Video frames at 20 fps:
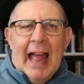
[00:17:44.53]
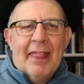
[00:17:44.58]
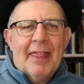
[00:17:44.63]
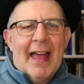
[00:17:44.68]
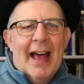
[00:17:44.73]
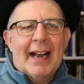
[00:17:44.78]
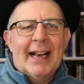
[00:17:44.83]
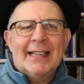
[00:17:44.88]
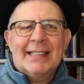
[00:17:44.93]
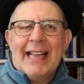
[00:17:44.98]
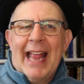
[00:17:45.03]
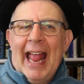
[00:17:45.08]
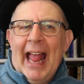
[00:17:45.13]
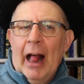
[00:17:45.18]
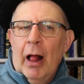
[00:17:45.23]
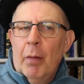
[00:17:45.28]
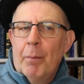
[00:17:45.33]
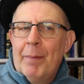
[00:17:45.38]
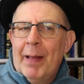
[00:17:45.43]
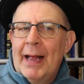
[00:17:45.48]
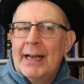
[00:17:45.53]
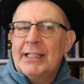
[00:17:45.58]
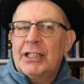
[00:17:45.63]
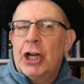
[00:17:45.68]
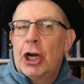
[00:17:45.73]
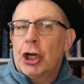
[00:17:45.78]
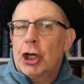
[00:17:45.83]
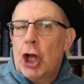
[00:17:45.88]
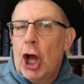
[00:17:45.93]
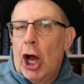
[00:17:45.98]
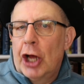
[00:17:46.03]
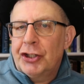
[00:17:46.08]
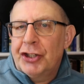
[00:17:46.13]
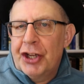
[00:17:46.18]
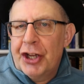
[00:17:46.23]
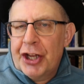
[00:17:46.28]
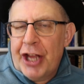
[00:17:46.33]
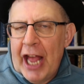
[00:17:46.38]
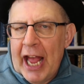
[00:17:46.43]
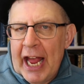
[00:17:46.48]
that is hell-bent on
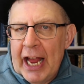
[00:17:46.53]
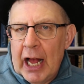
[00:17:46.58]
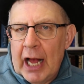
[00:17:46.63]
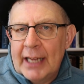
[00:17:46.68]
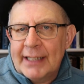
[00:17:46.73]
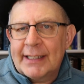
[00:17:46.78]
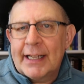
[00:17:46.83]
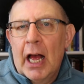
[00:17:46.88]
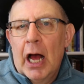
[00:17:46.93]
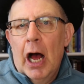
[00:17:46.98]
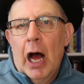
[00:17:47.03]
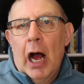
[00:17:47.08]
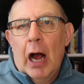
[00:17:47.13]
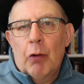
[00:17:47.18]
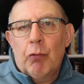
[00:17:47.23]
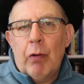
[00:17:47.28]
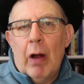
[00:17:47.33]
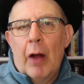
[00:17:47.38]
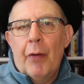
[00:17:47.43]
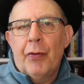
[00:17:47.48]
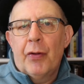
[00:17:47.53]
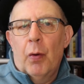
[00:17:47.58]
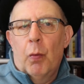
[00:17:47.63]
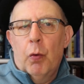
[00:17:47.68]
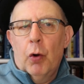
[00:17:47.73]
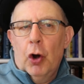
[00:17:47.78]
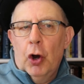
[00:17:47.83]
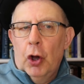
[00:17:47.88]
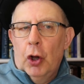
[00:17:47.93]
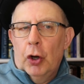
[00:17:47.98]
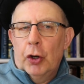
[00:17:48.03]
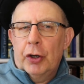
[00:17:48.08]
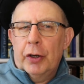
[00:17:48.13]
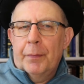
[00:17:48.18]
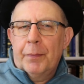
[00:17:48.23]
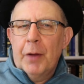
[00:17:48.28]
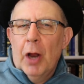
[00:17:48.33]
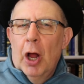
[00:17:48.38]
causing chaos around the world.